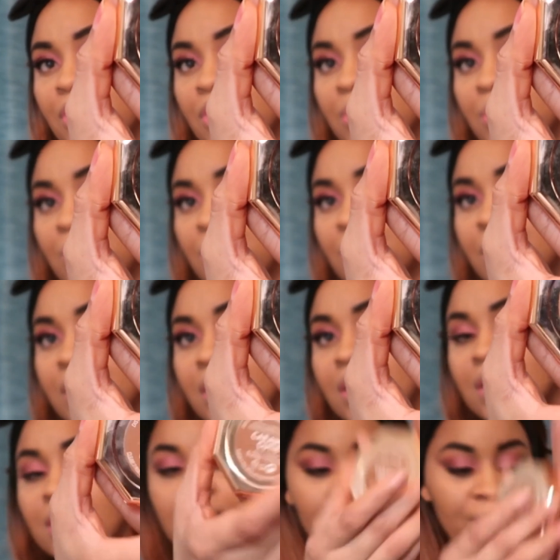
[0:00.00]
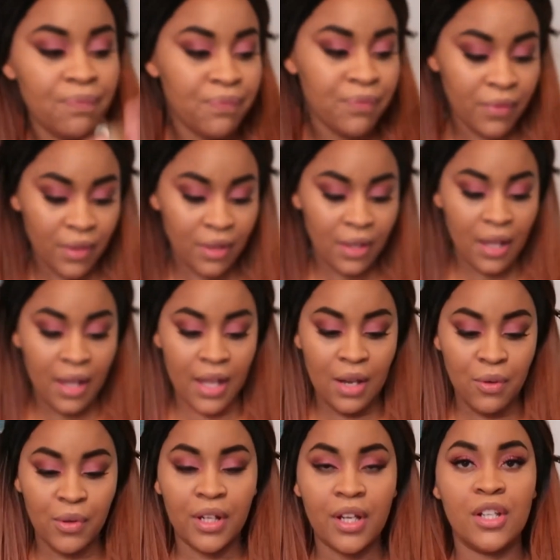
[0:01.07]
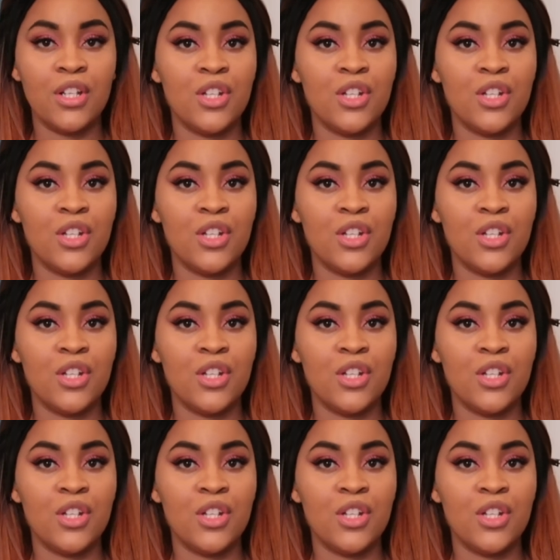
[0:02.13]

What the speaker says: Cutie. And we're going